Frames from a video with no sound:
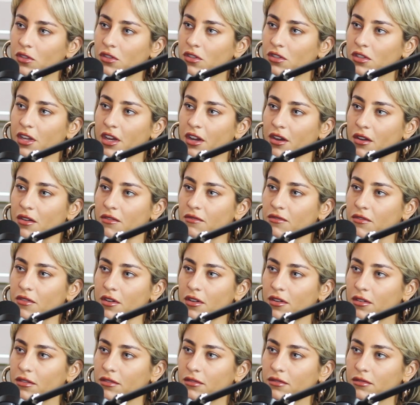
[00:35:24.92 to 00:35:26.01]
just get over
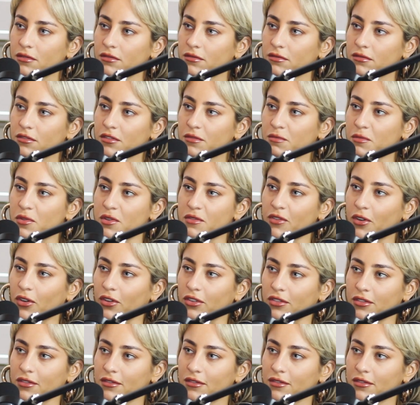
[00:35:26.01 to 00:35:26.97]
it, just move on.